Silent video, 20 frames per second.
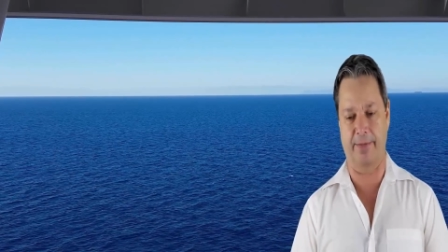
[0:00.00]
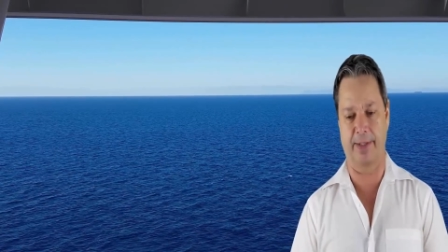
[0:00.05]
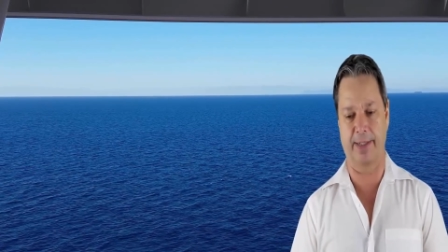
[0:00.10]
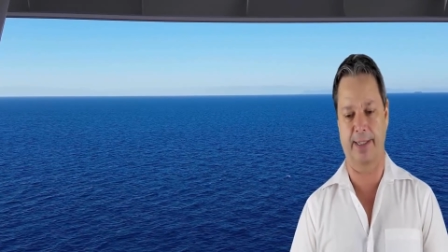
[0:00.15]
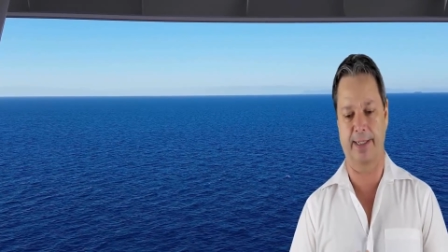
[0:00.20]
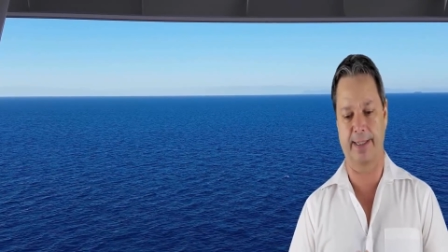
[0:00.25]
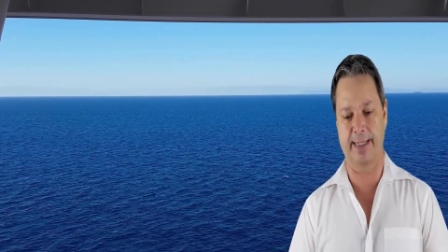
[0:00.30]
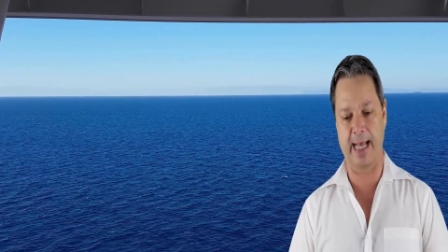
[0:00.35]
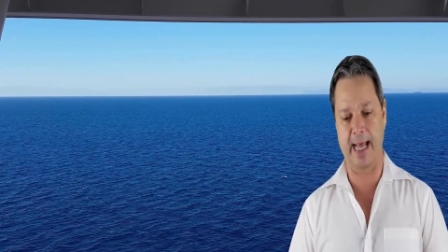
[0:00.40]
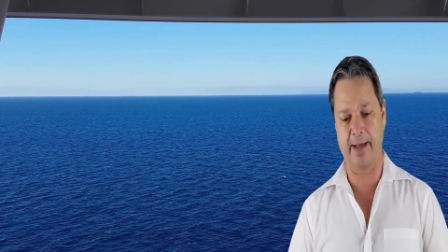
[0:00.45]
The
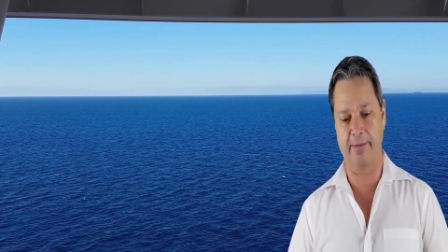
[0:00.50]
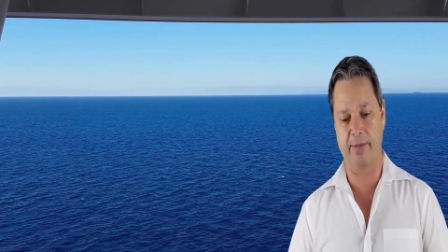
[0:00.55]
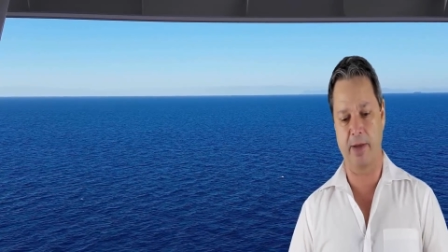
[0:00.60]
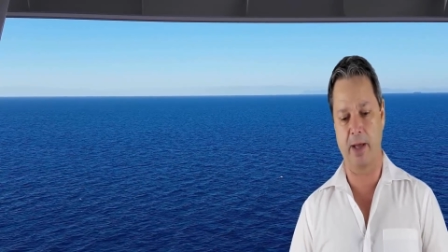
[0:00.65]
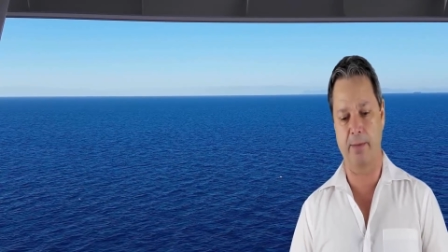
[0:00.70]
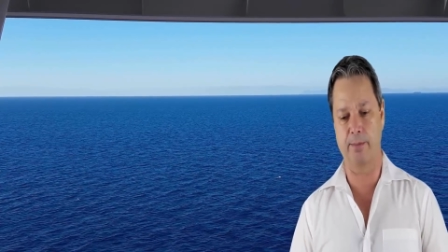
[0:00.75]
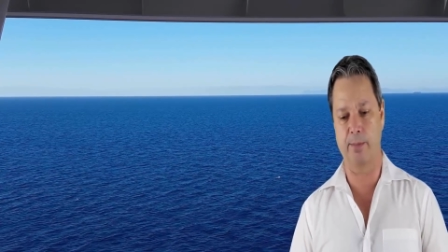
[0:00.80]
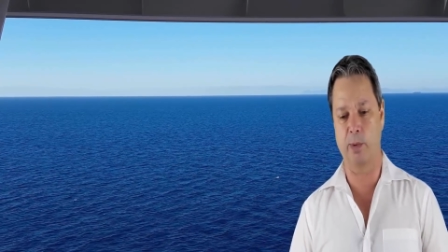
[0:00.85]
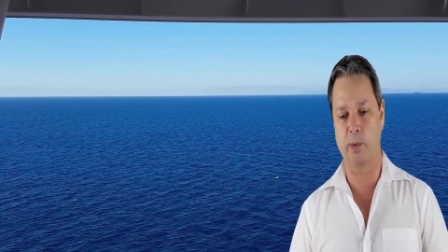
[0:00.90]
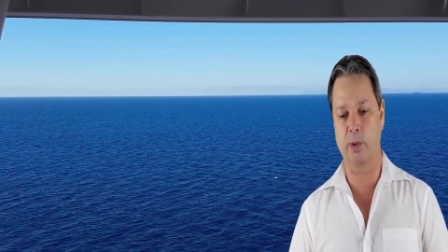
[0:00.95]
staff
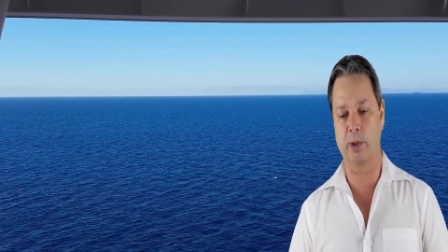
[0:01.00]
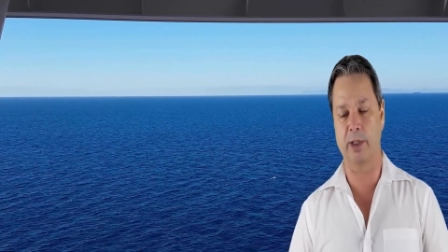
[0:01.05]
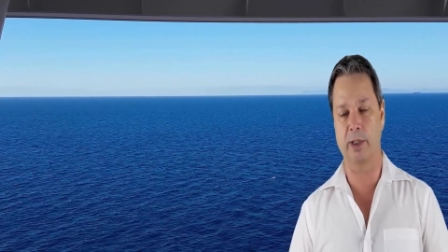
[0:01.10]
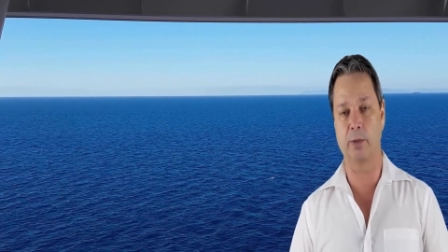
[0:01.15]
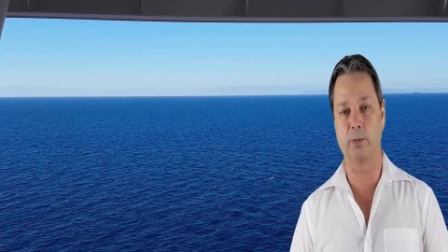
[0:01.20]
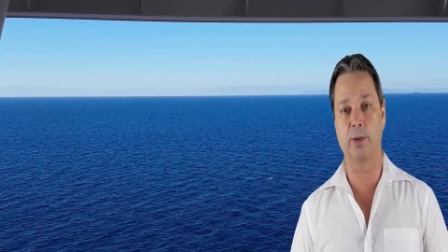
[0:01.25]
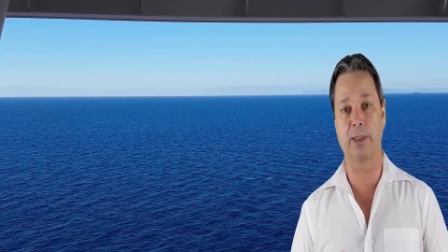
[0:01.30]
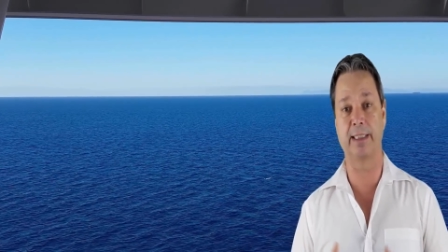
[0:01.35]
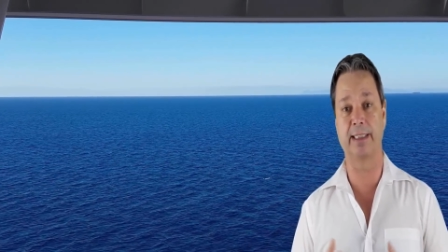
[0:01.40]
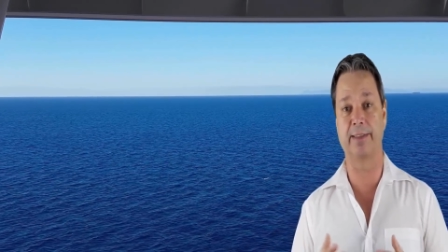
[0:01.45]
on
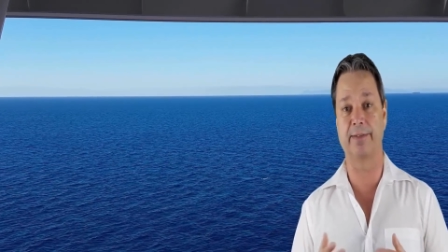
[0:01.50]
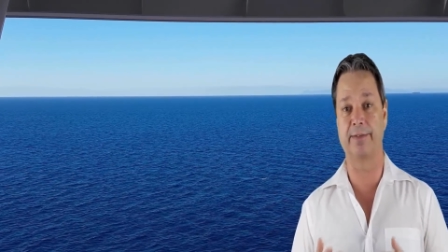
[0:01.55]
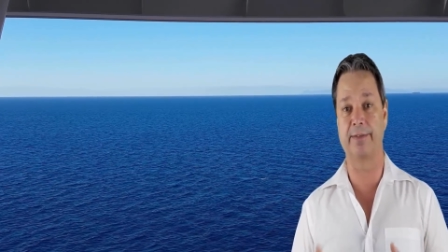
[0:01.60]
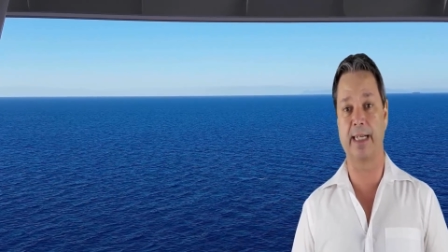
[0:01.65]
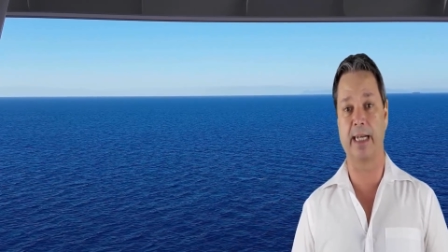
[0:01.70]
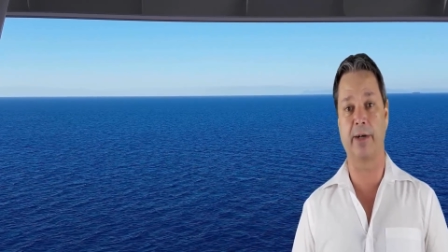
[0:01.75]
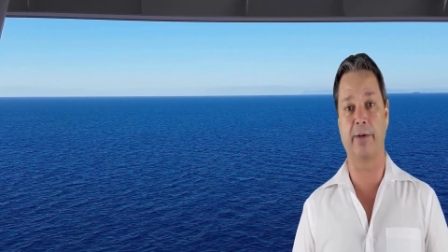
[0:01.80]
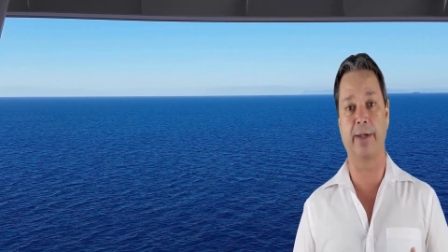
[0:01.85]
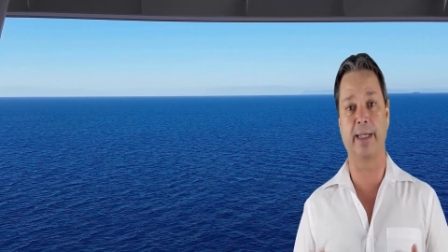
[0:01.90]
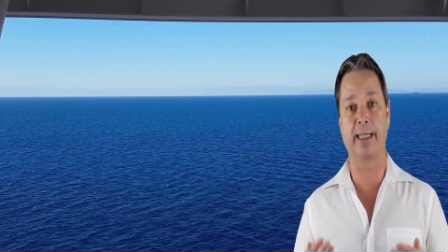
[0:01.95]
board was
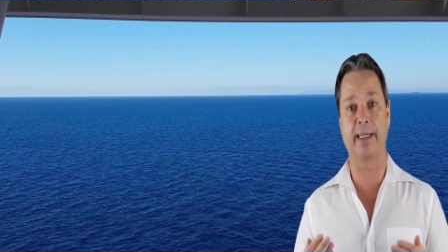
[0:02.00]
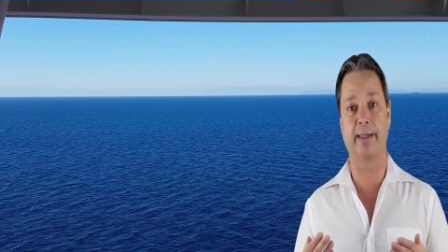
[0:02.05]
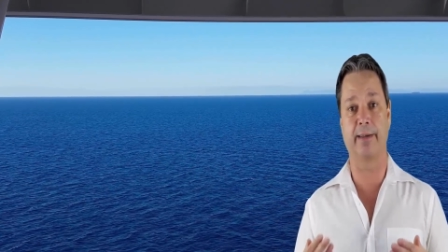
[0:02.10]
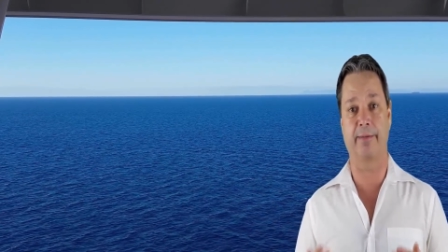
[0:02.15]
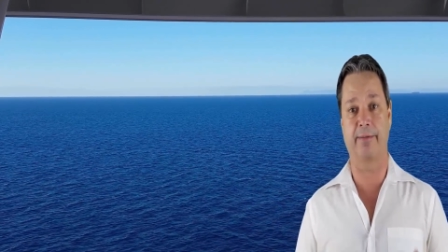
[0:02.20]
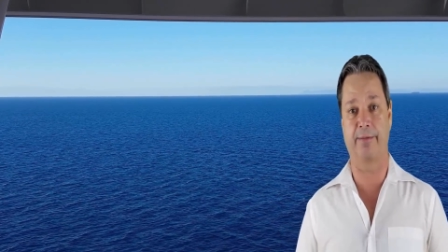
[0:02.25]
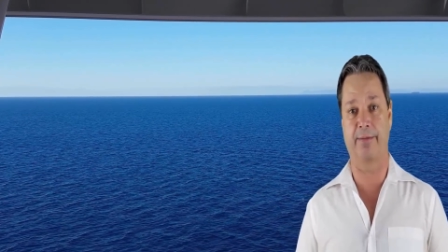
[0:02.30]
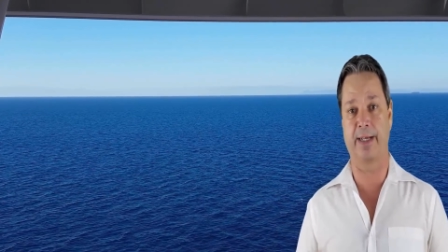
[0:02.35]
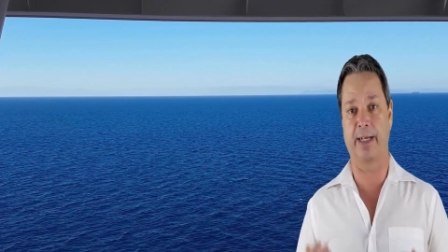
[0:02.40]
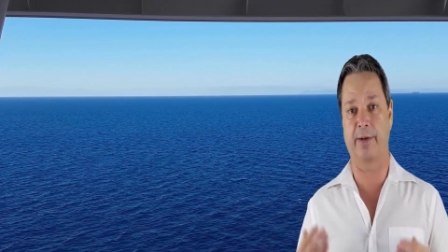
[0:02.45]
very,
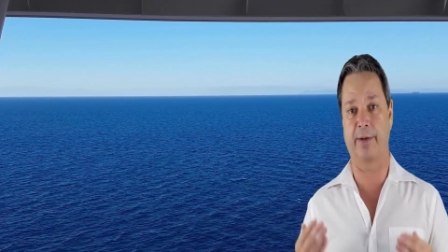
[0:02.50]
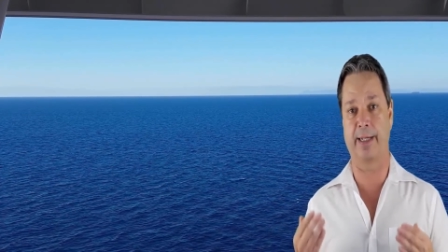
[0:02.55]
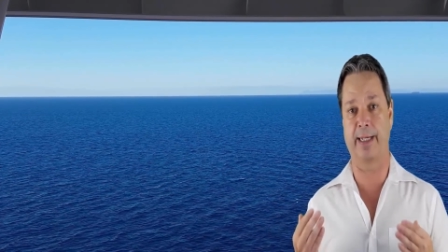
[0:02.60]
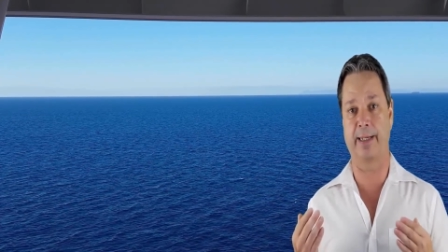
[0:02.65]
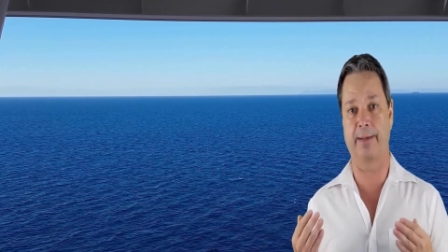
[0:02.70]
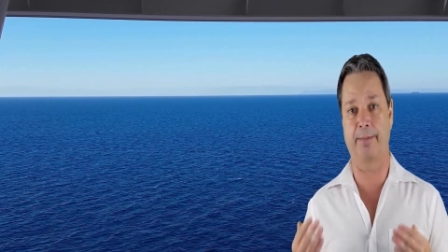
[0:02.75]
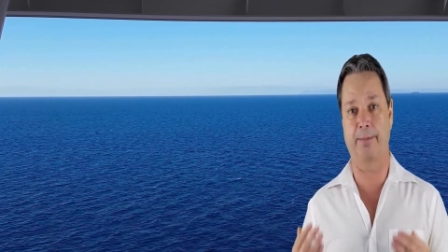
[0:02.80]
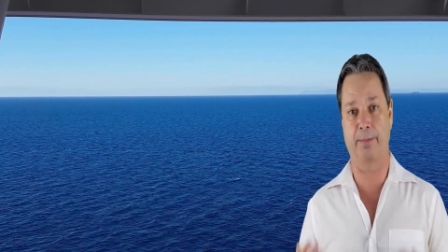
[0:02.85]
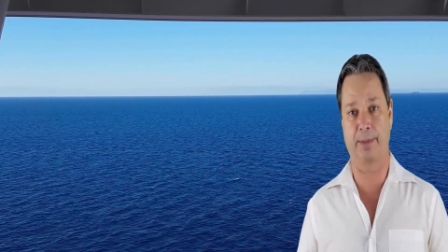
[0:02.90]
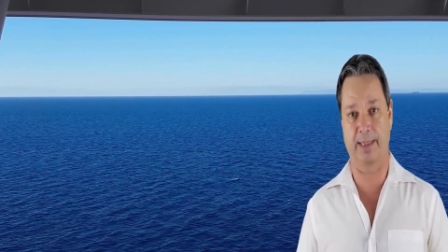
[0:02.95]

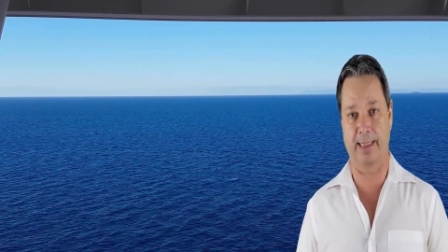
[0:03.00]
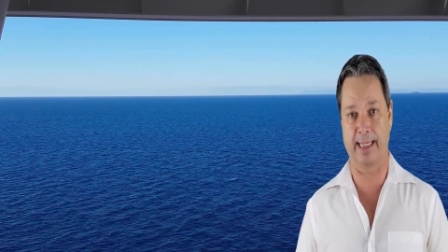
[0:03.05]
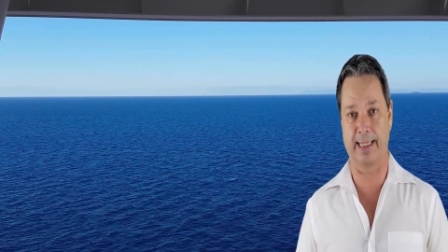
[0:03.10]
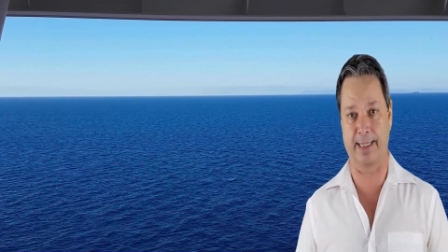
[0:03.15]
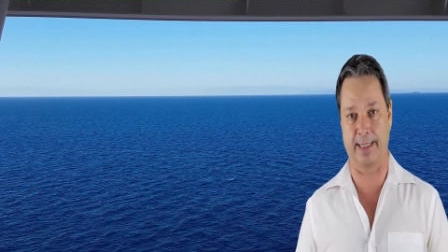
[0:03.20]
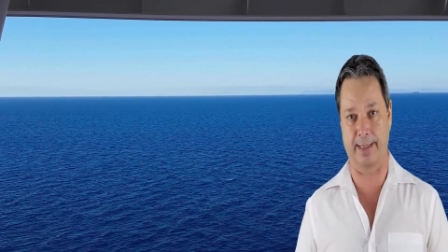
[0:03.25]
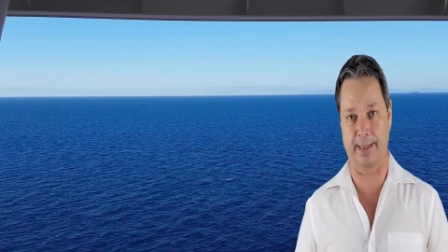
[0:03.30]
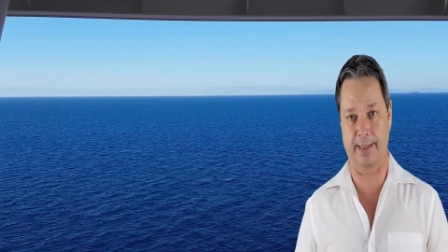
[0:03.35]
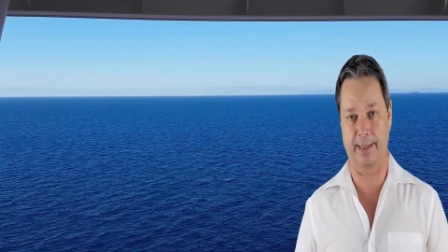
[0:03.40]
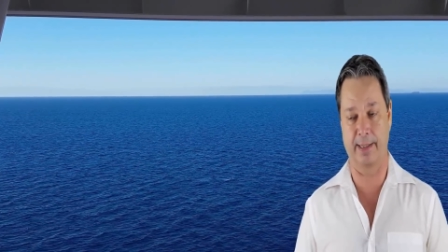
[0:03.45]
very
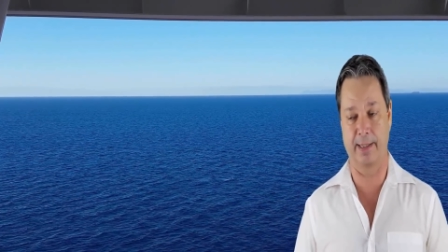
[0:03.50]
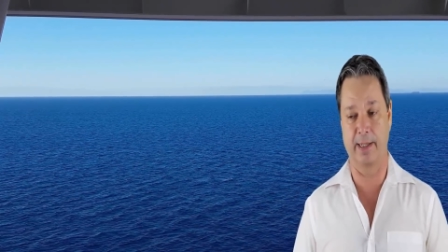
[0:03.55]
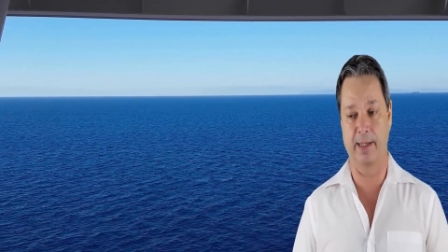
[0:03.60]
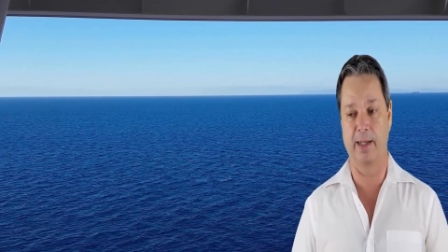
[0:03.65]
pleasant.